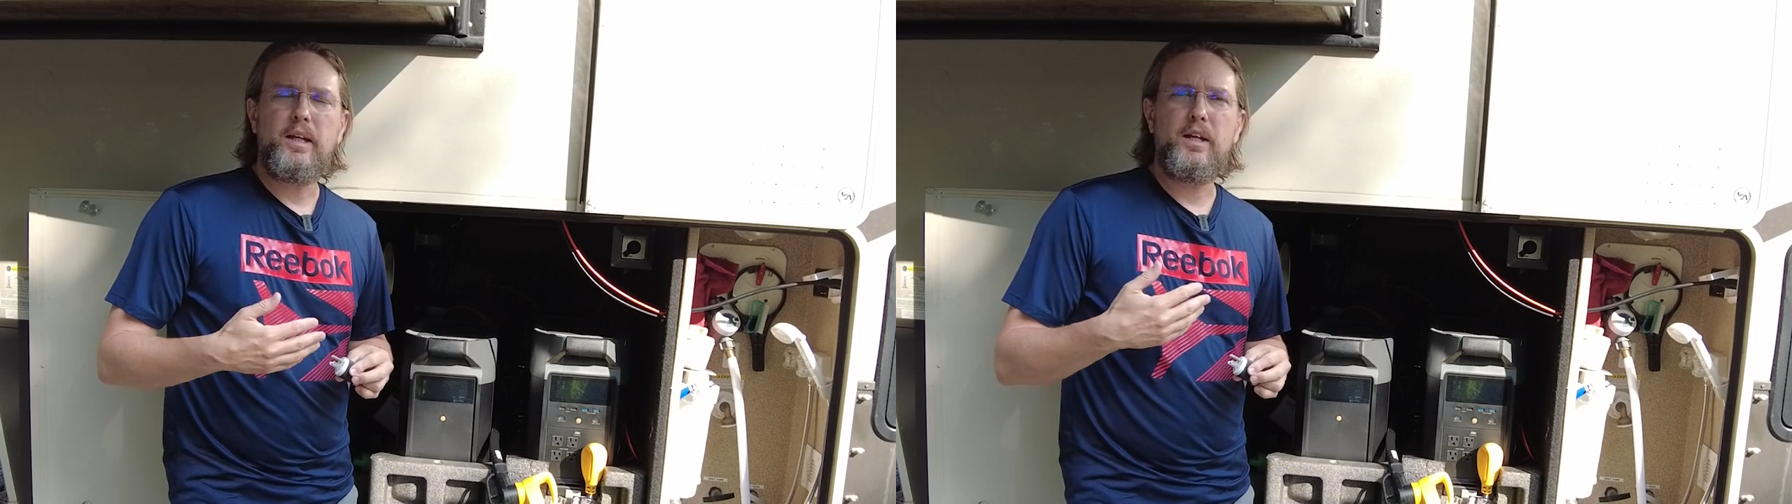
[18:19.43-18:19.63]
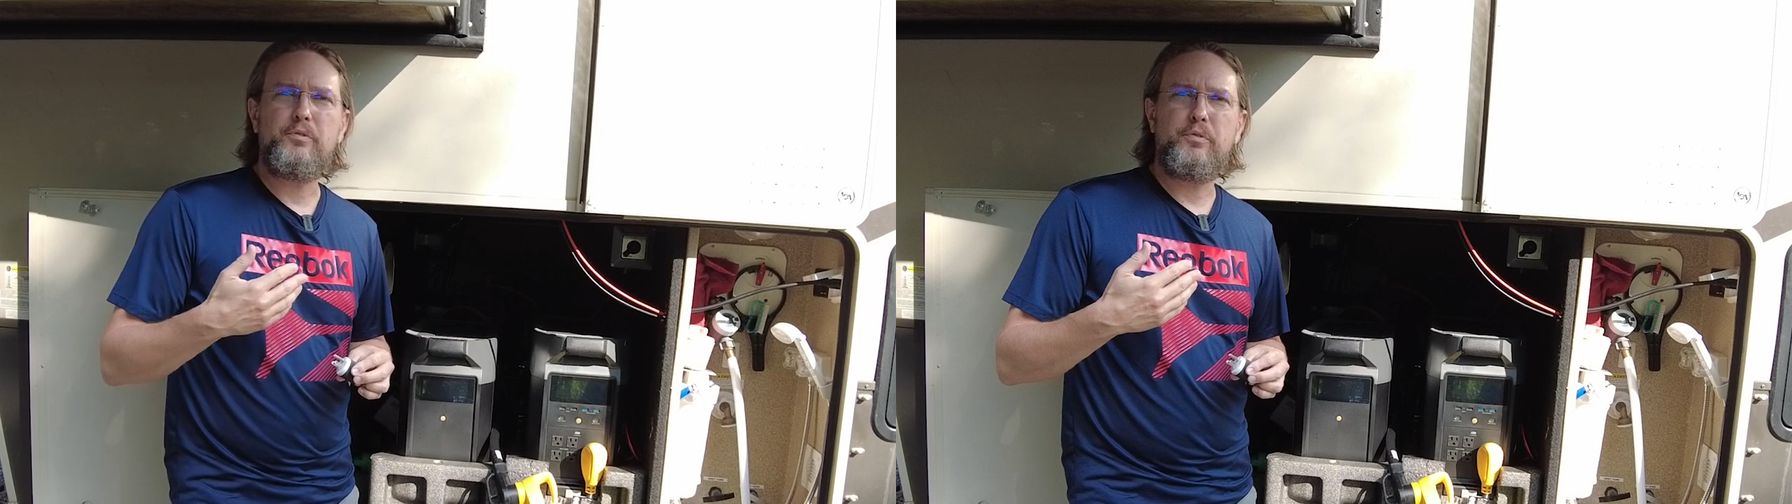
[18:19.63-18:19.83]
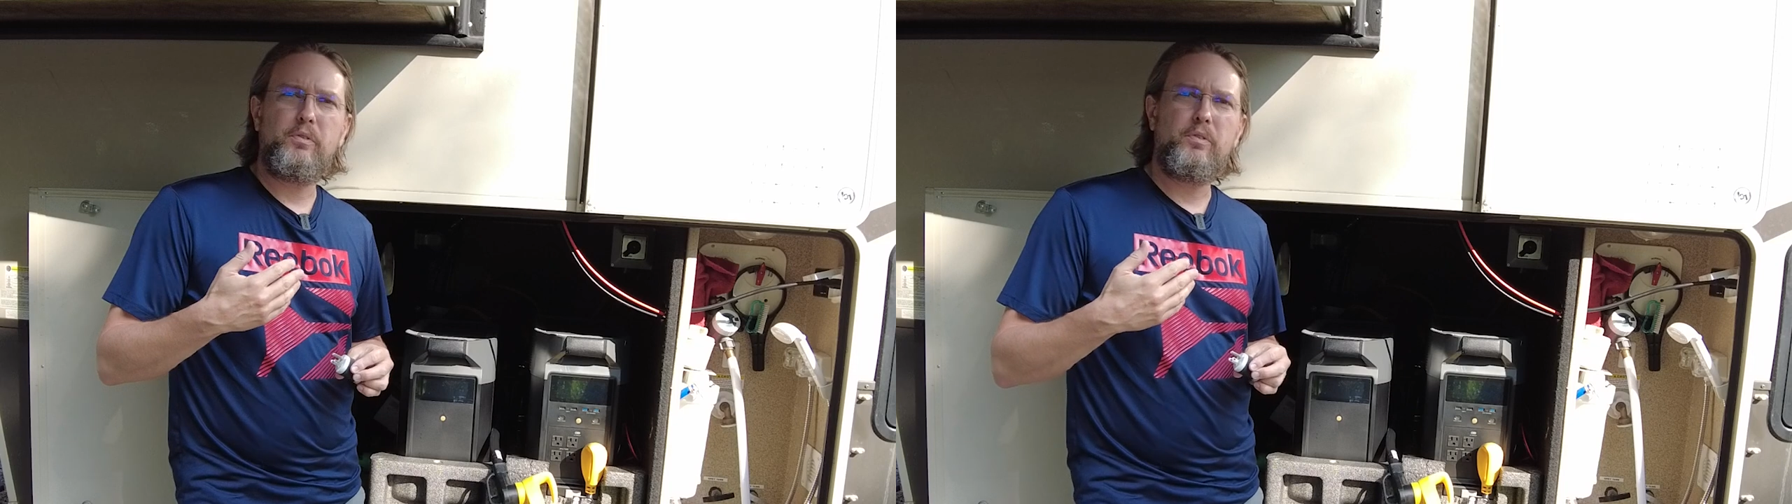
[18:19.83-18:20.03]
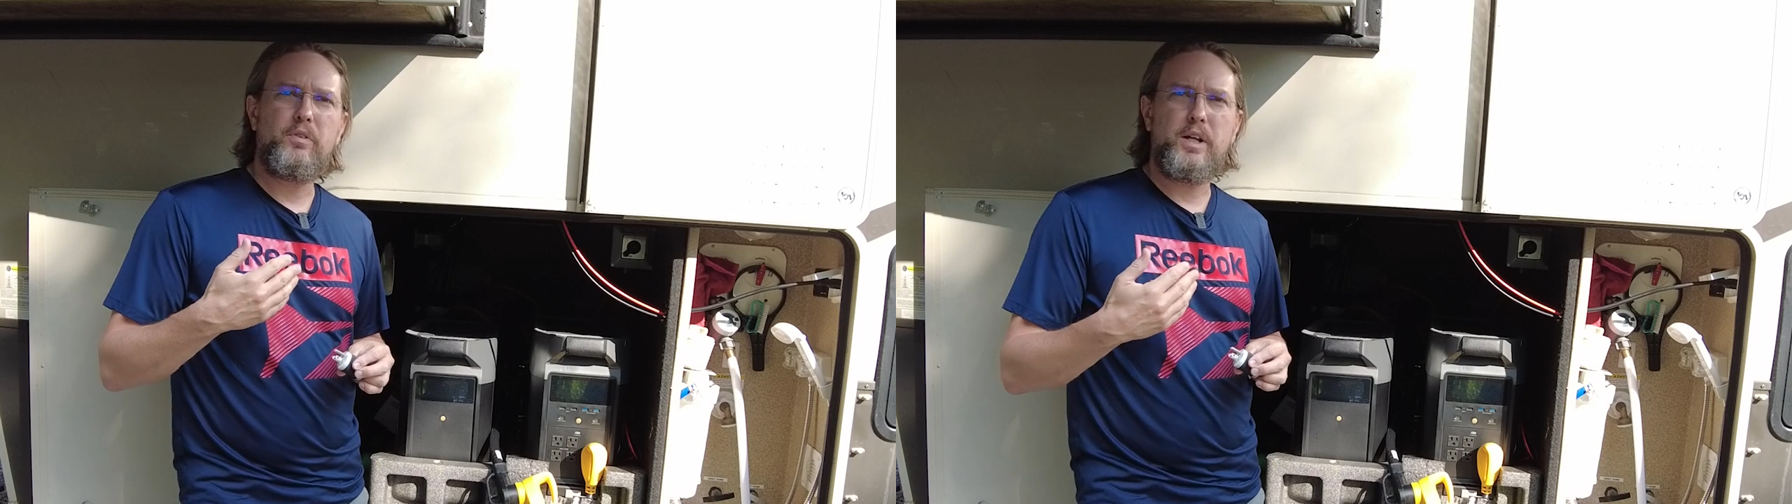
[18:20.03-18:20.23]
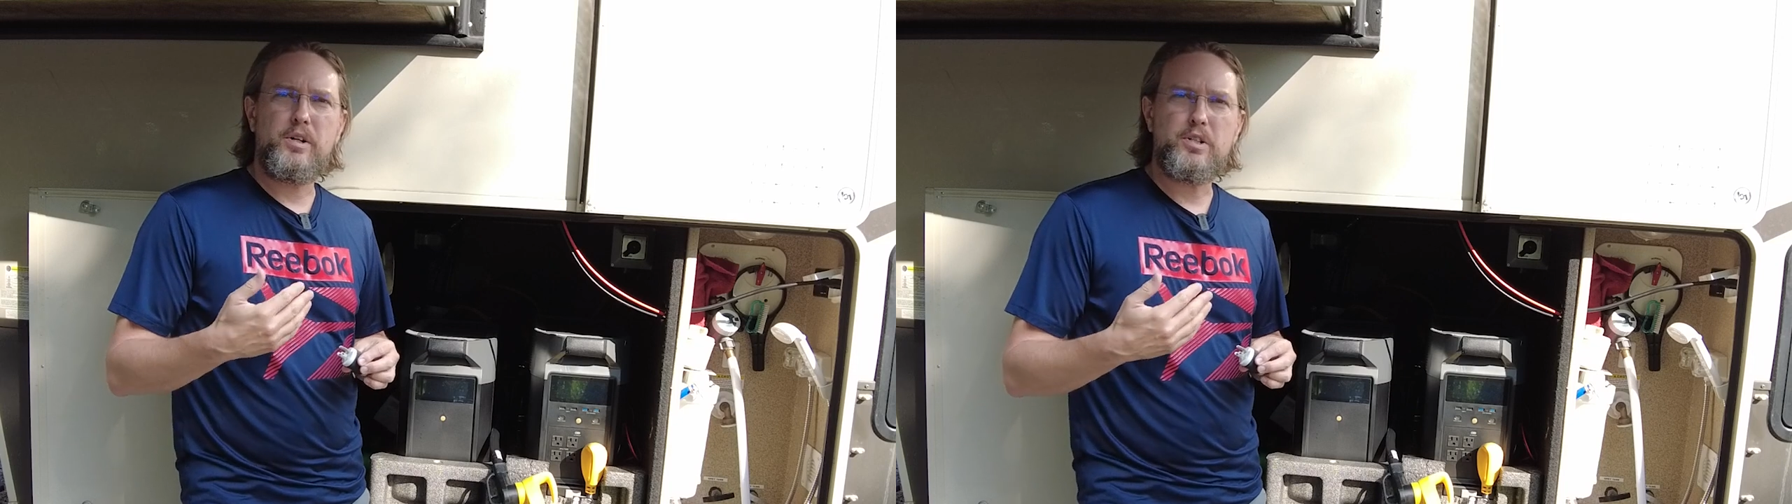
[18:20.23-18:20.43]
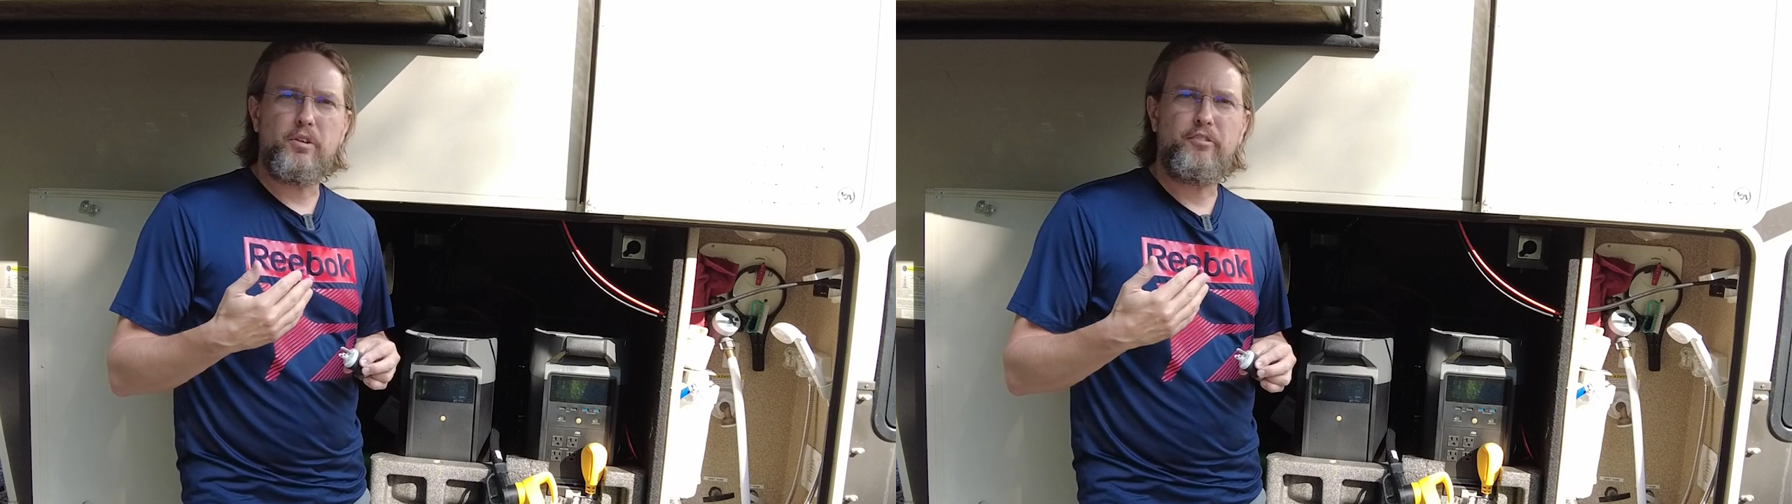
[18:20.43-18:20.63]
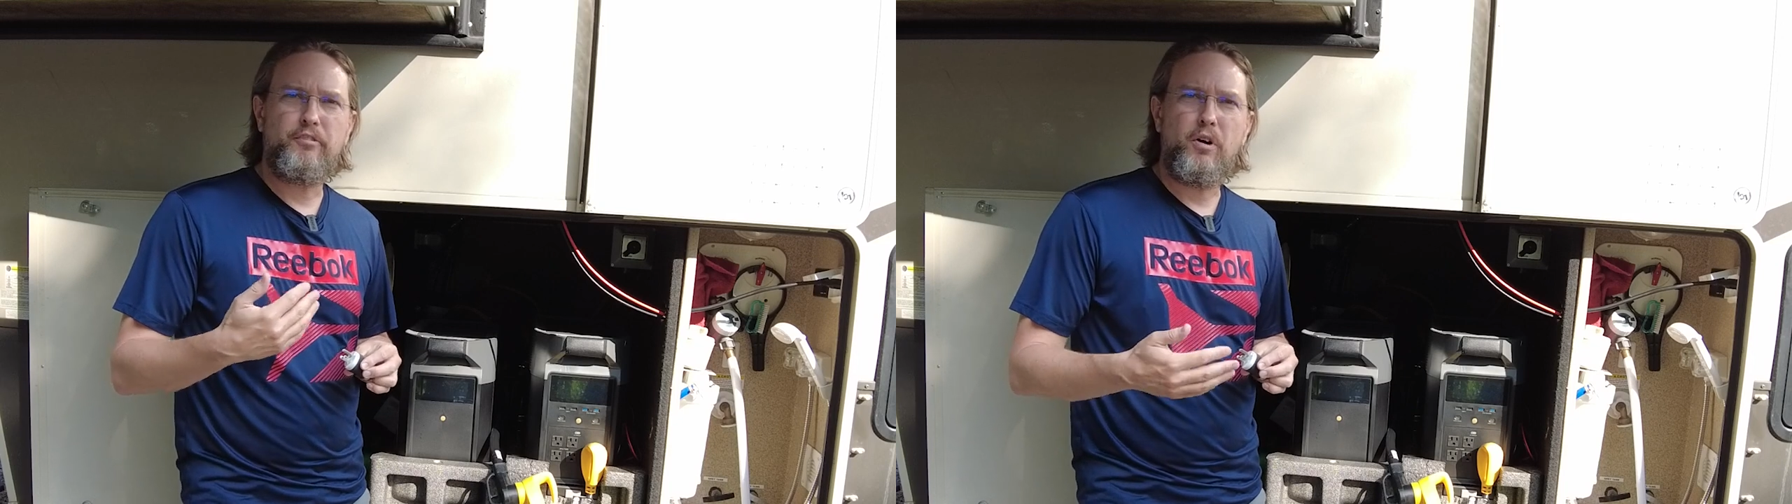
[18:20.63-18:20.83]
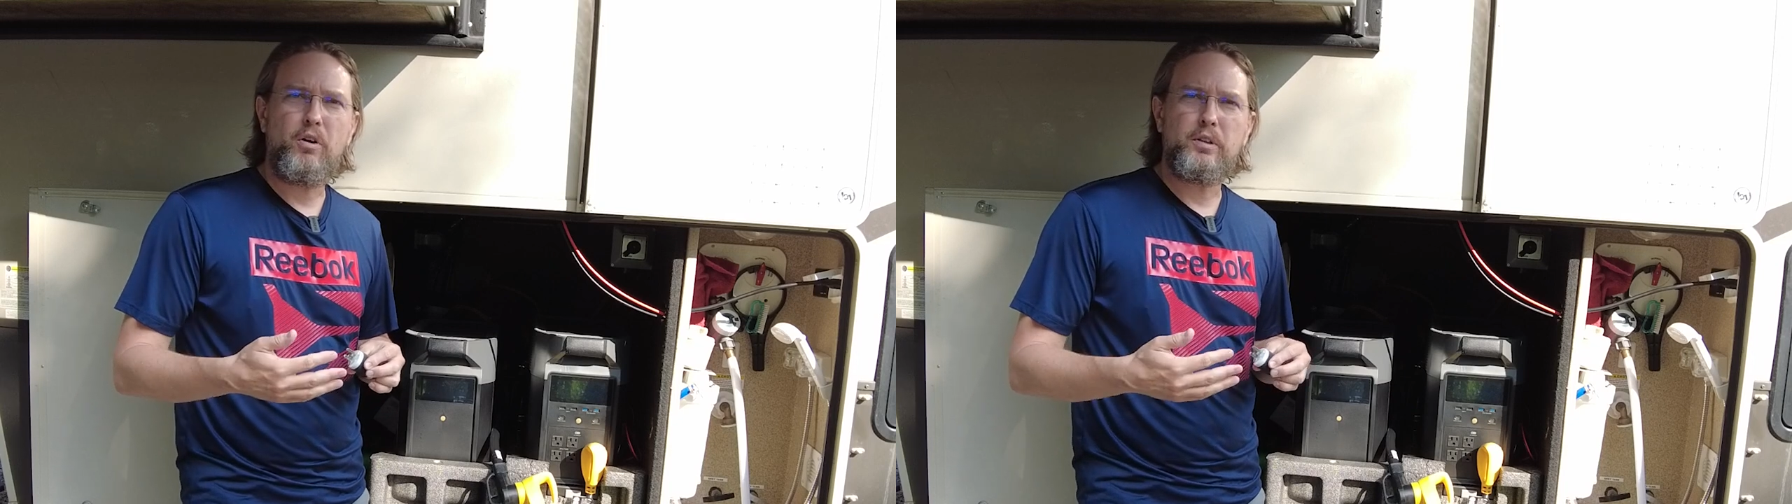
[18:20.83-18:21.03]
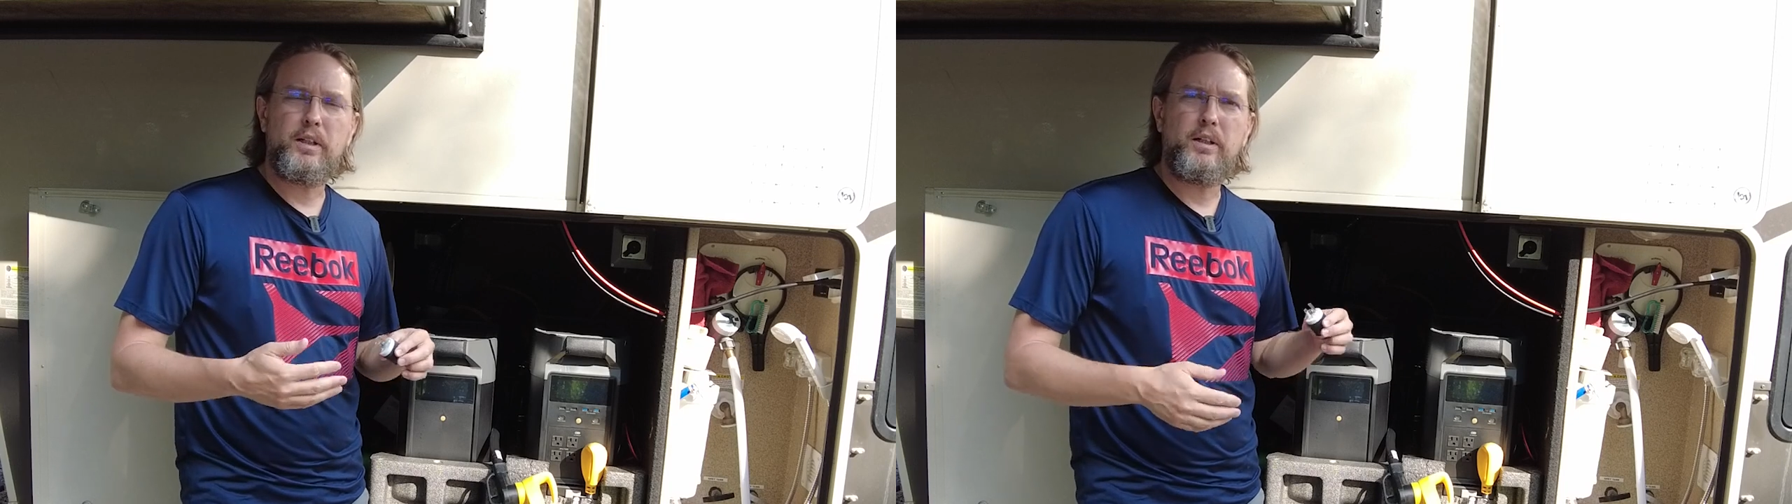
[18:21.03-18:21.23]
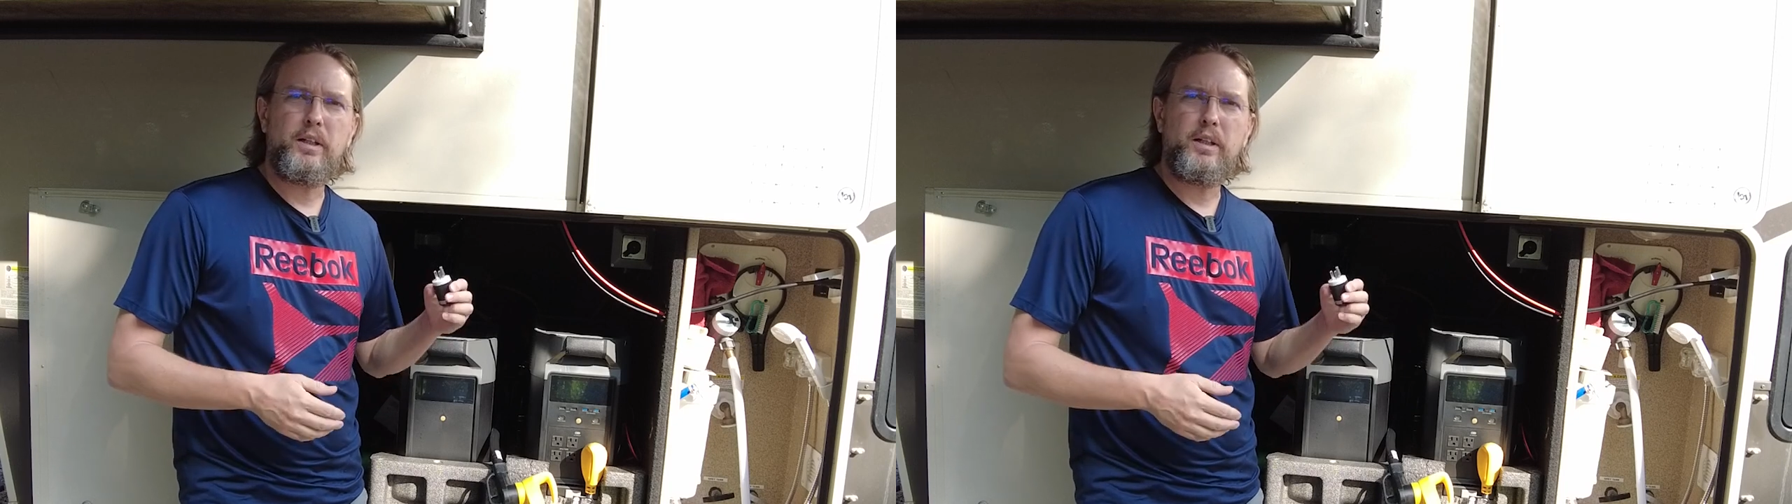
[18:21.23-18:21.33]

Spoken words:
if there's a fault